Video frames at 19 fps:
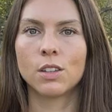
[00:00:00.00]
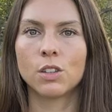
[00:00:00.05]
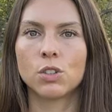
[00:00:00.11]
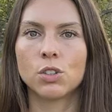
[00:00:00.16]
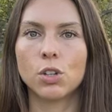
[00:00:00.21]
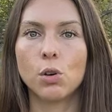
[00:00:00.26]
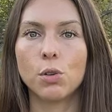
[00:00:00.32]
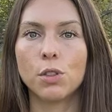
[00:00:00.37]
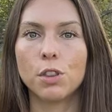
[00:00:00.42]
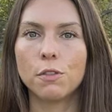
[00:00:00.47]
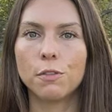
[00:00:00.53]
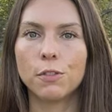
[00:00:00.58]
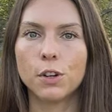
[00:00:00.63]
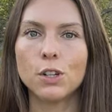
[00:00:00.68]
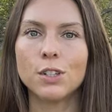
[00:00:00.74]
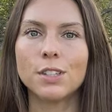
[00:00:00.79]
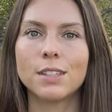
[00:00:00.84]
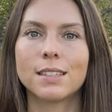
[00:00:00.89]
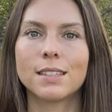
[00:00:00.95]
So the
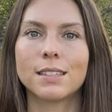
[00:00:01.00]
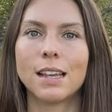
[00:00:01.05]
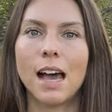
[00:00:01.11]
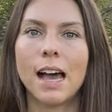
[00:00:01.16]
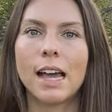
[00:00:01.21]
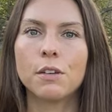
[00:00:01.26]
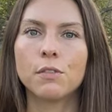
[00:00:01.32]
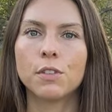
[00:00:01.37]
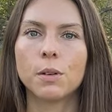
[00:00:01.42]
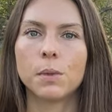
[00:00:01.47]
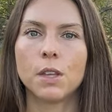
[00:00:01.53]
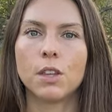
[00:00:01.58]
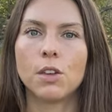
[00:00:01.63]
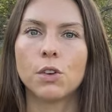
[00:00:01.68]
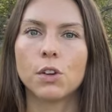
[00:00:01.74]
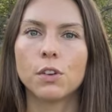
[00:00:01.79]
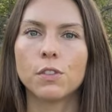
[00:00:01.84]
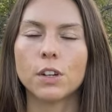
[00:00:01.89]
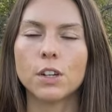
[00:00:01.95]
first sign from the
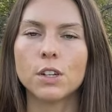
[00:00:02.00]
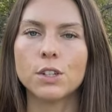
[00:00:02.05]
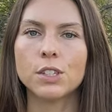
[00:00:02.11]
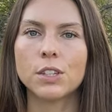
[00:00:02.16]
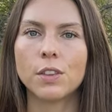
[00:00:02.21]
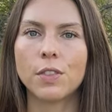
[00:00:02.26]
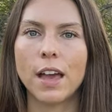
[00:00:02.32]
universe